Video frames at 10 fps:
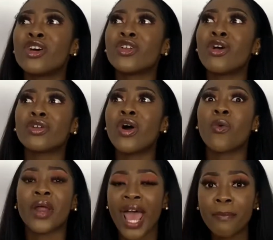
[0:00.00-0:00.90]
not know
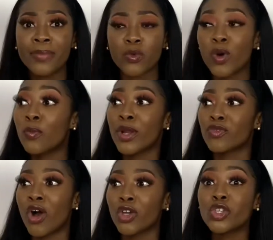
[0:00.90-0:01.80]
what happened, what went wrong.